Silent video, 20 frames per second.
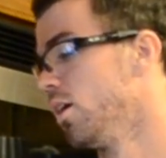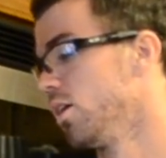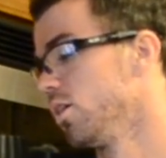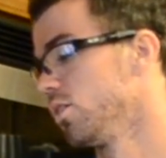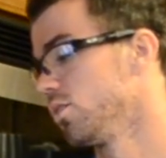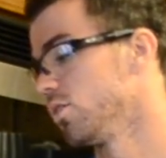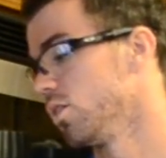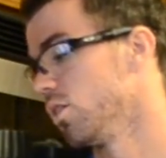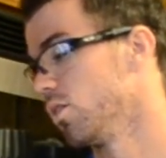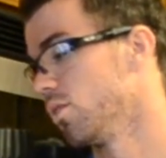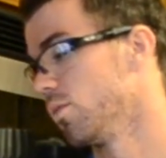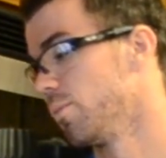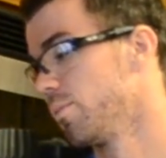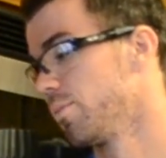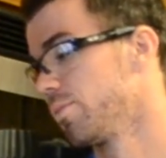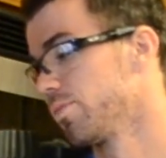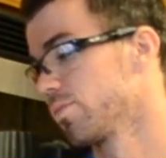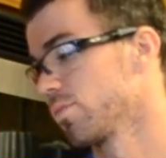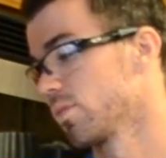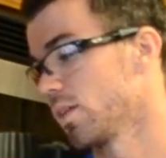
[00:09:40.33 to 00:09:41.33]
So,
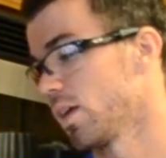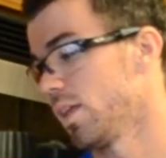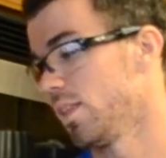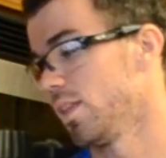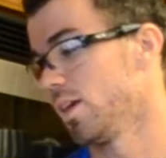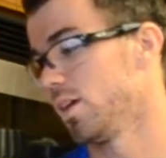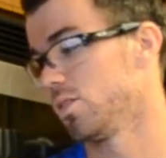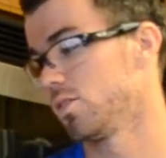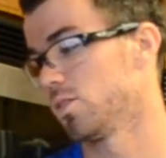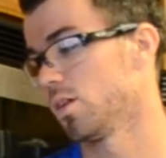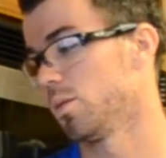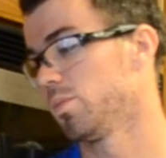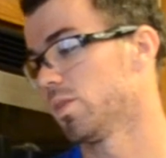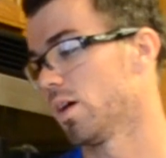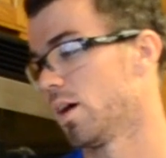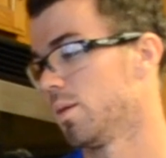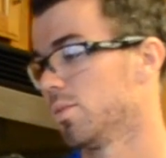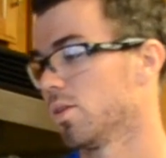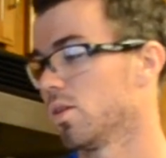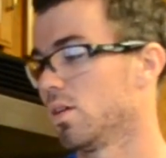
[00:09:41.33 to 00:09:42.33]
and then
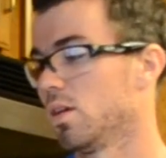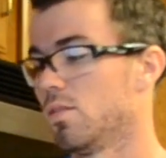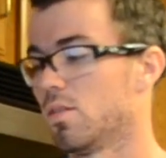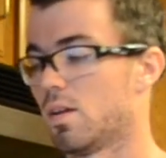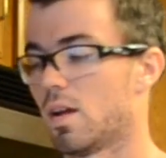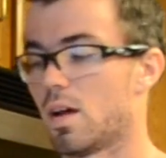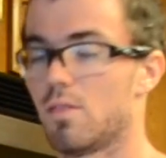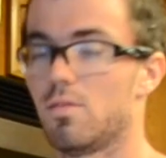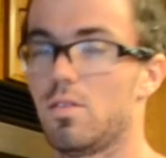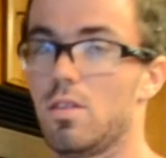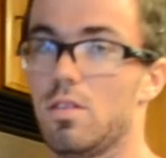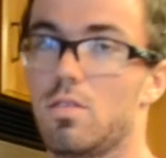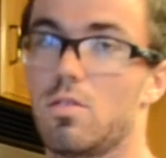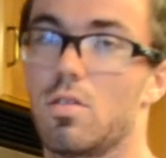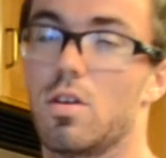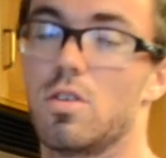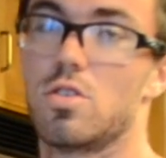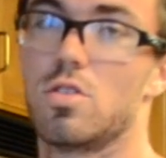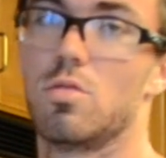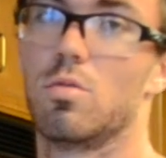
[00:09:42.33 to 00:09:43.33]
sometimes I'll even have these
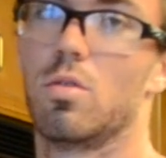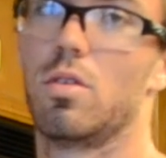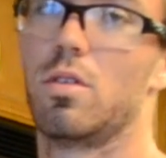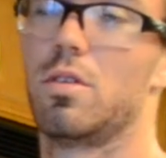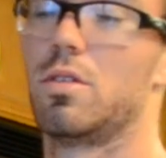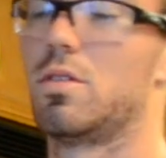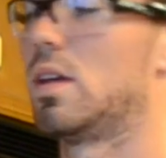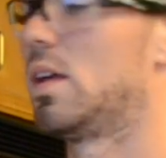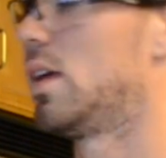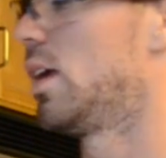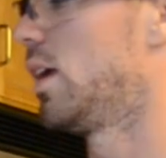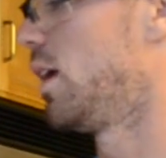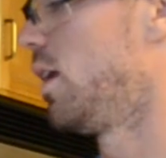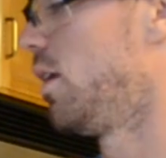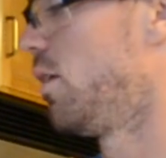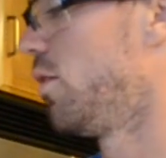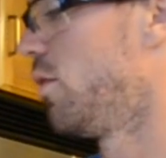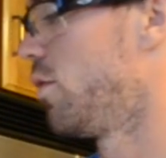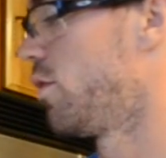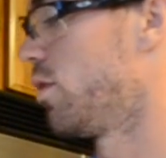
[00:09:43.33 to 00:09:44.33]
crunchy rollers again
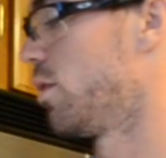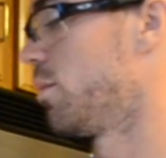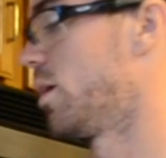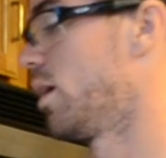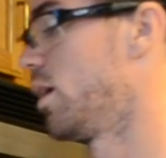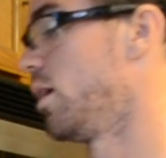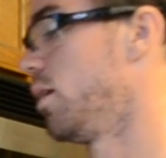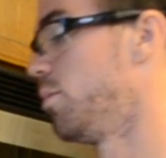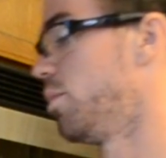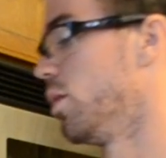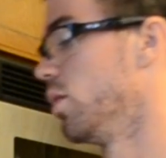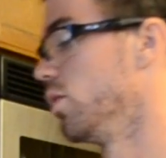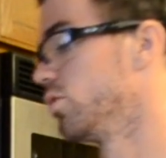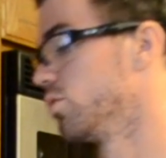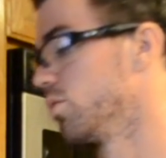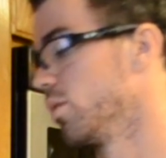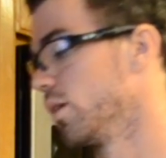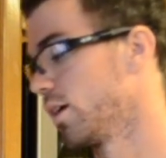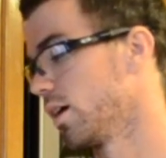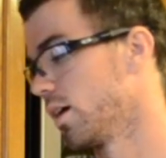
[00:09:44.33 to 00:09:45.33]
for my
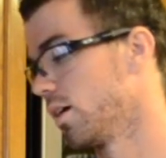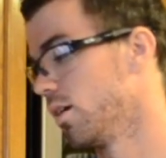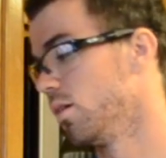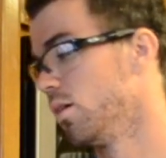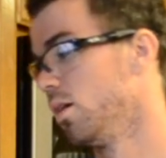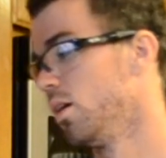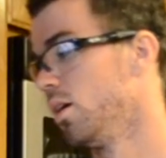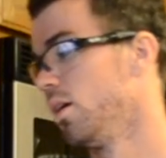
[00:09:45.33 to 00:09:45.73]
post-workout.